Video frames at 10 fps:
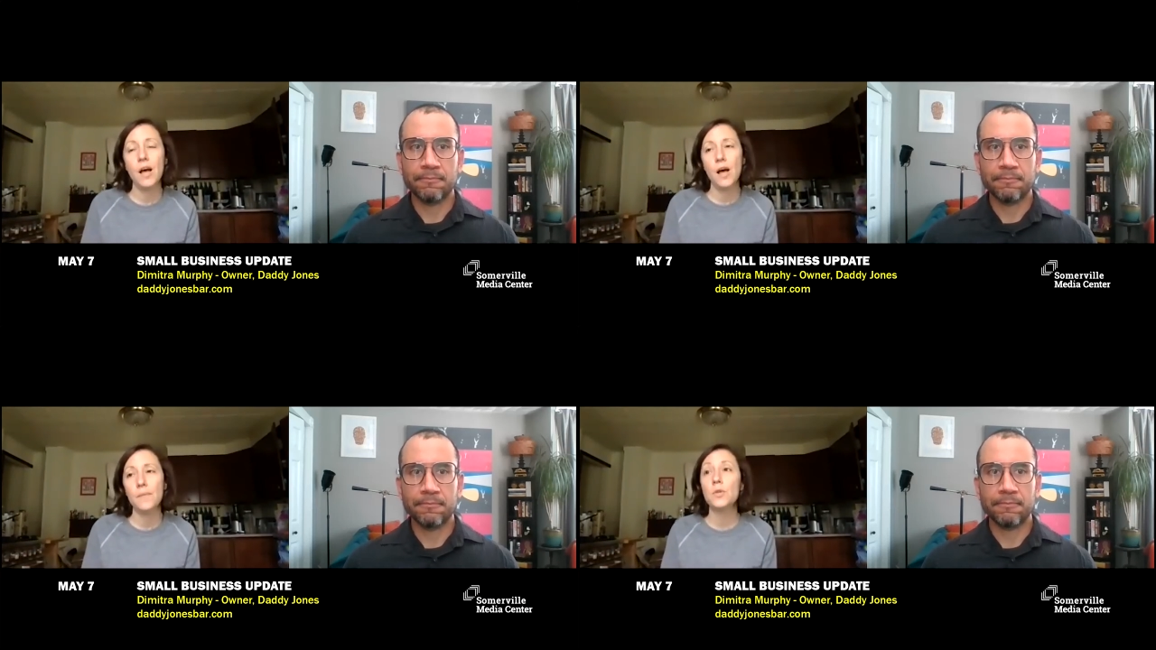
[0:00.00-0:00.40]

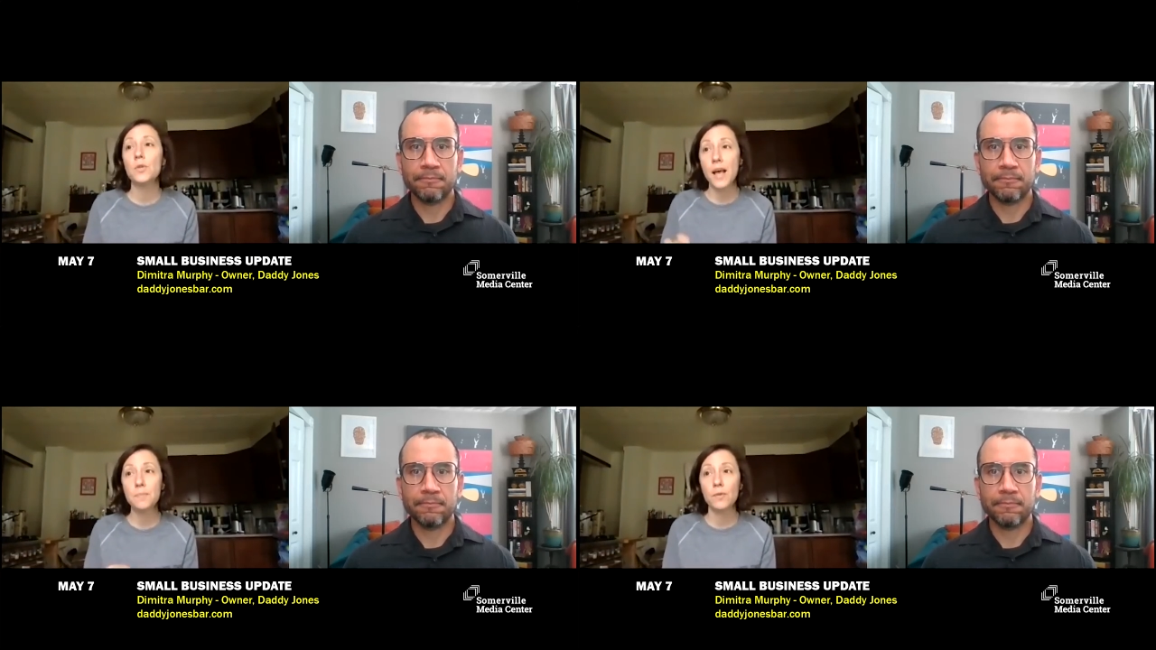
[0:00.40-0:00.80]
Speaker 1: Um,
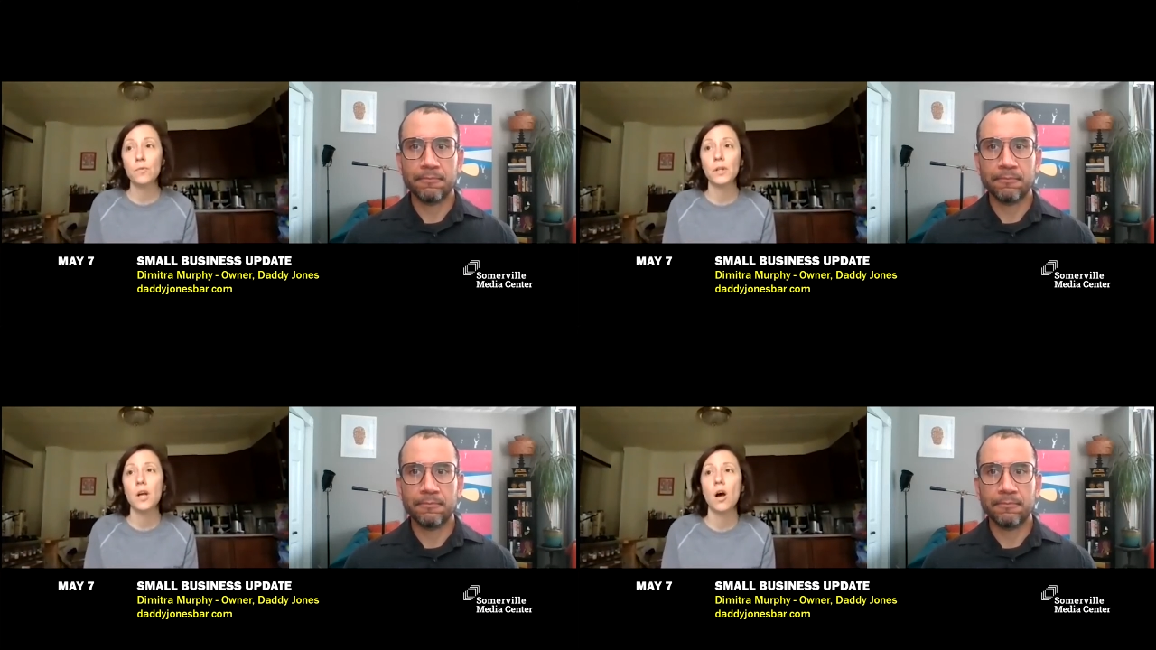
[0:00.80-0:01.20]
so that's
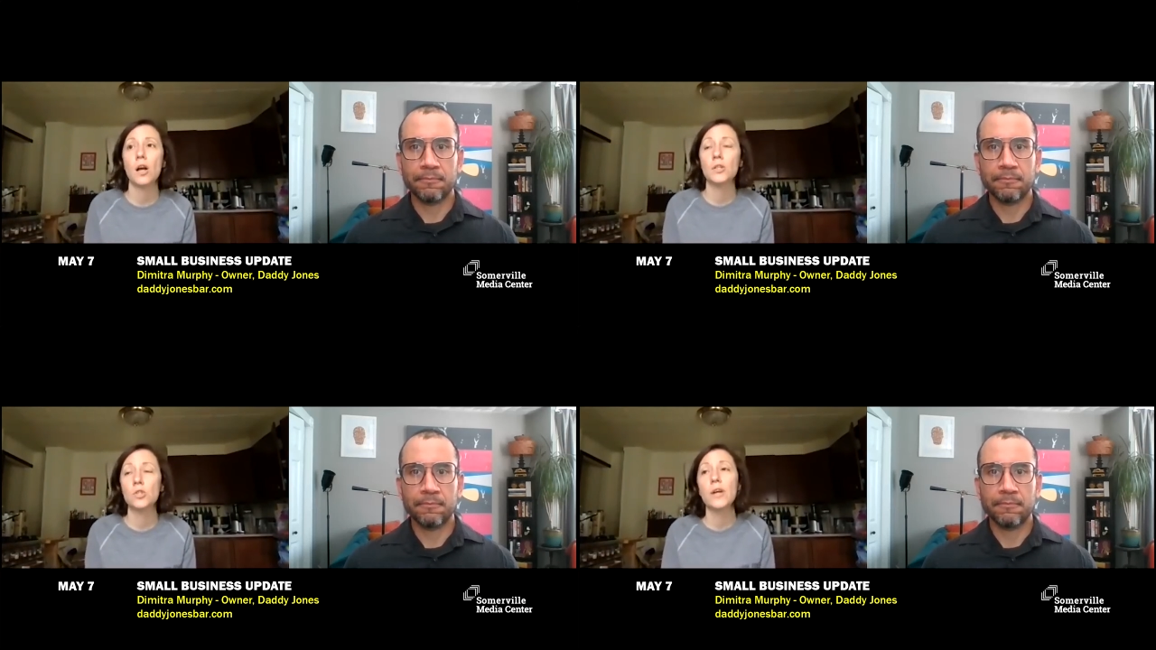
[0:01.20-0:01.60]
been really
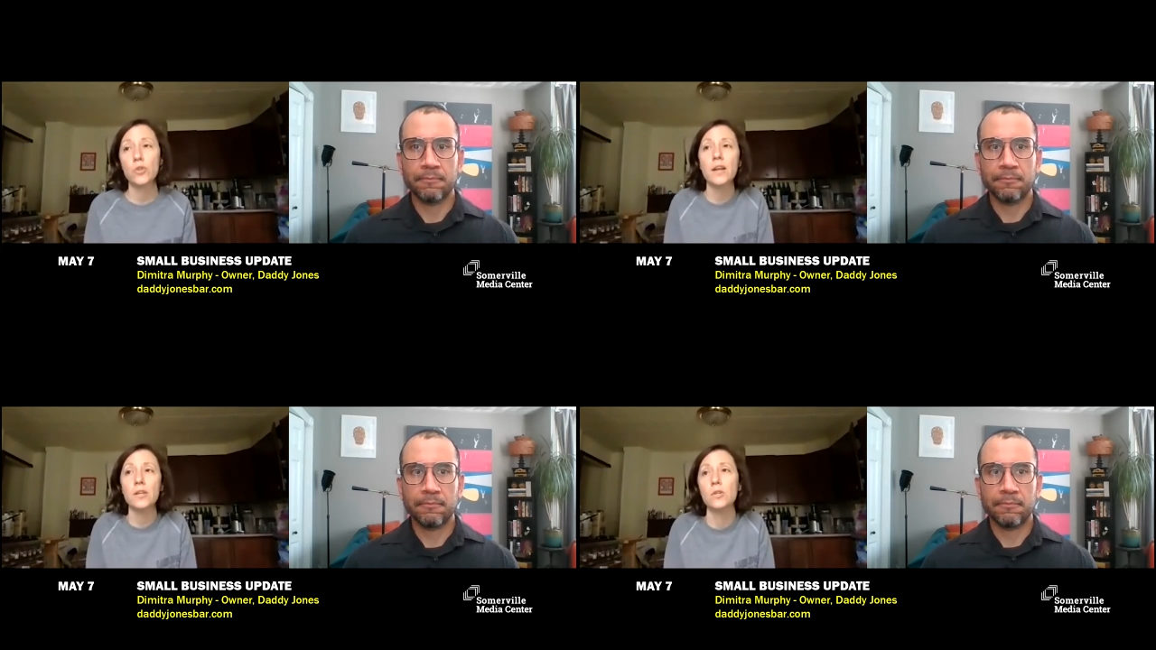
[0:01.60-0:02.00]
hard. So
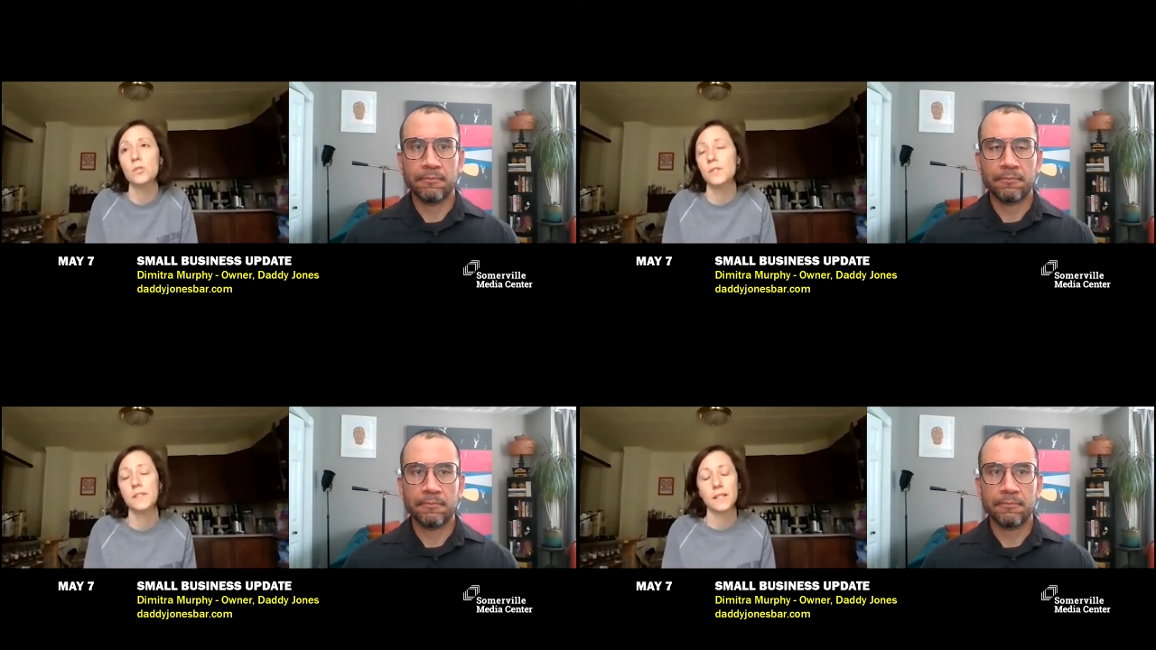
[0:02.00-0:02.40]
I try to
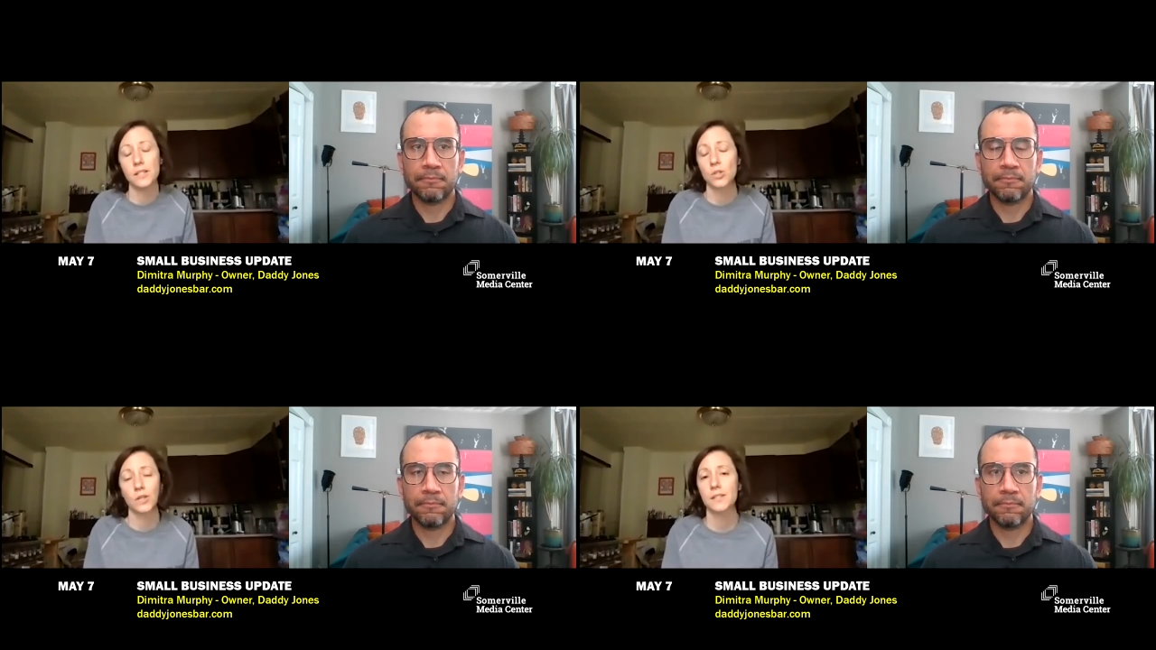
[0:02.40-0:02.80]
use the
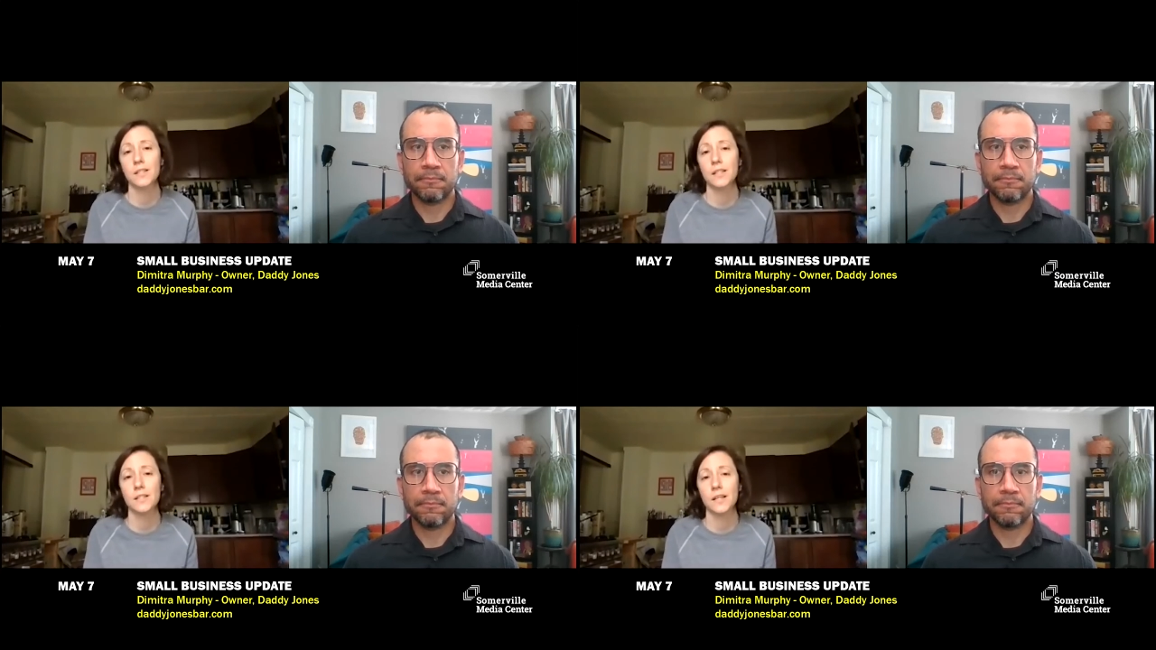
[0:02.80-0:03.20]
city
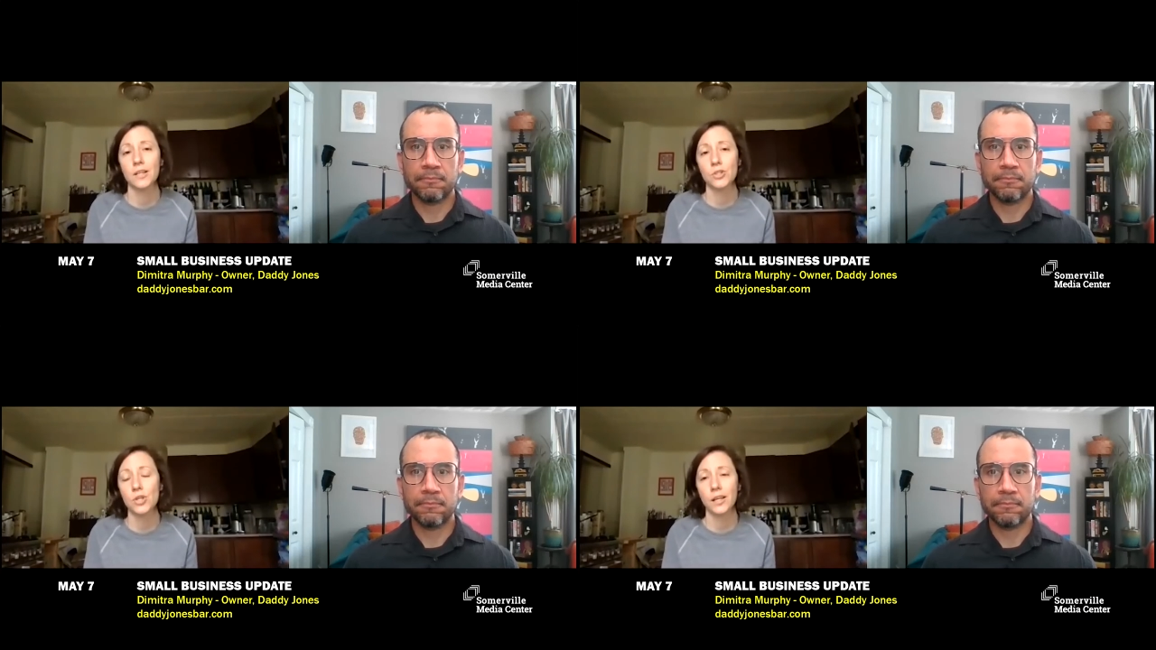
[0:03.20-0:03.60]
services
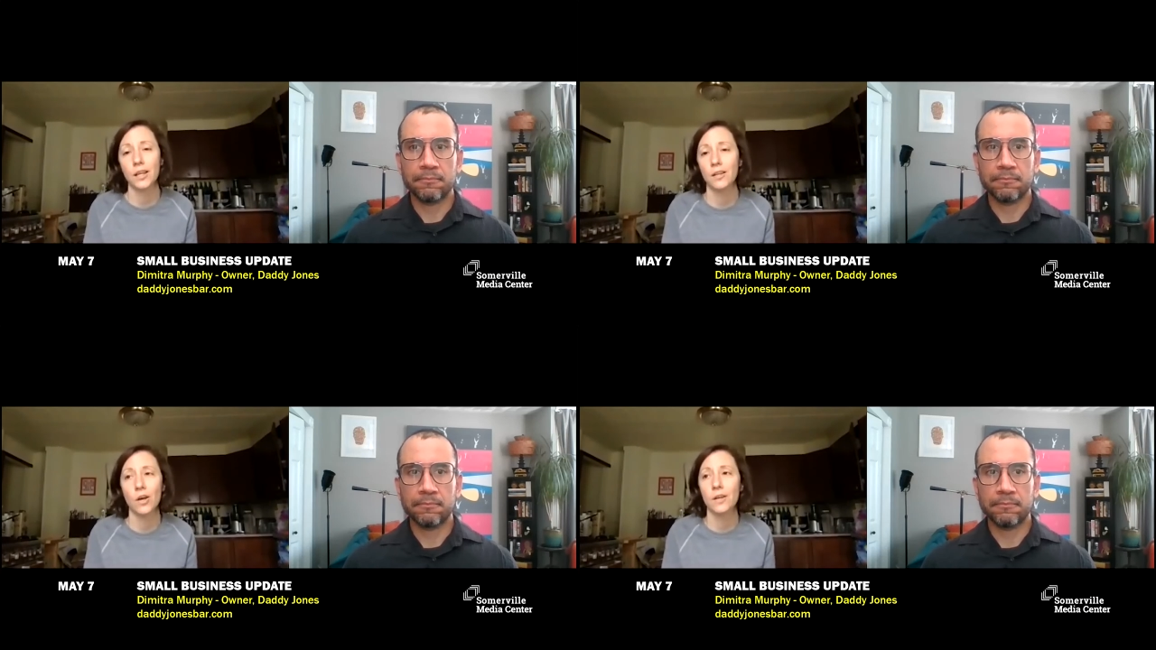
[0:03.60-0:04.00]
and I
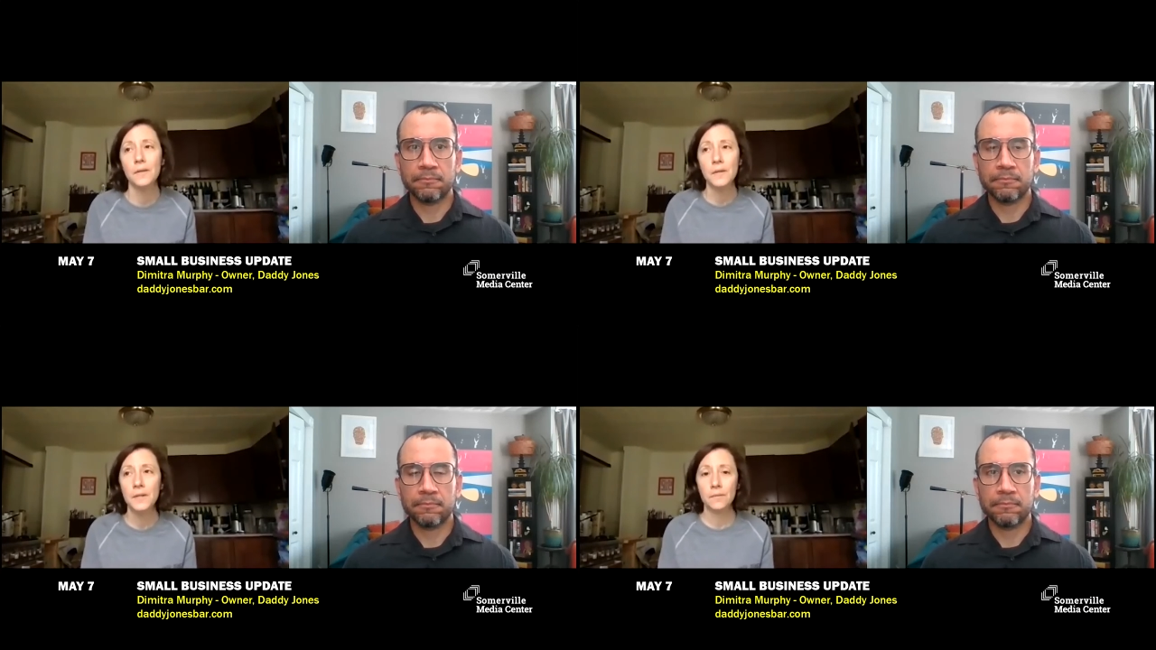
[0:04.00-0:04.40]
check in
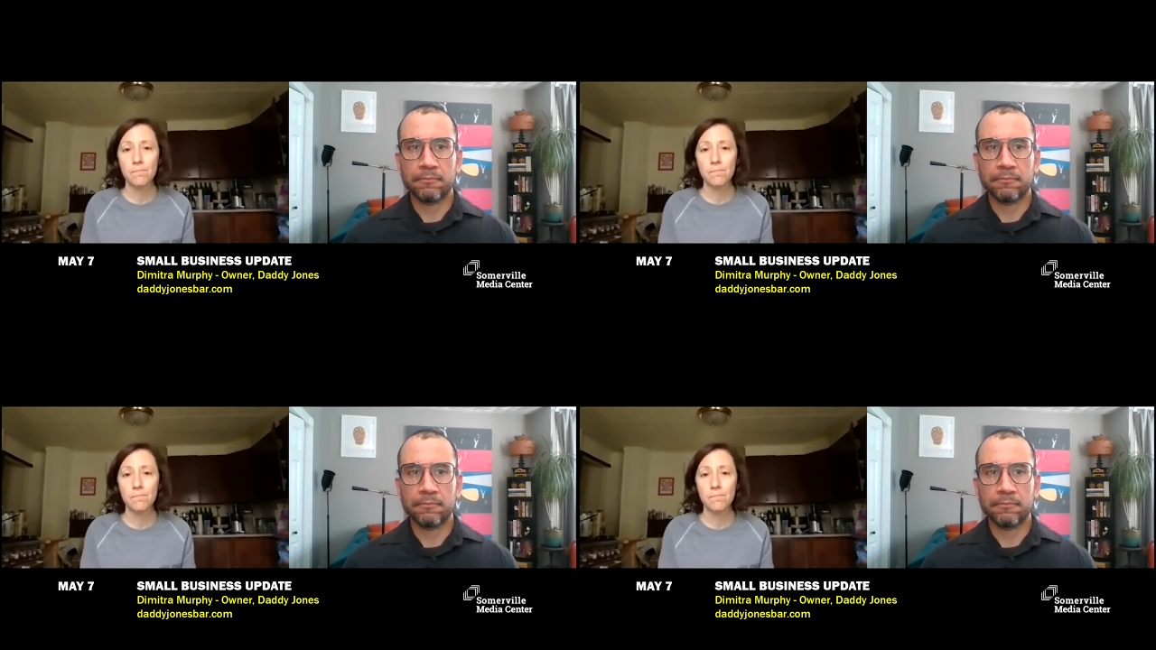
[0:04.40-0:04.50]
on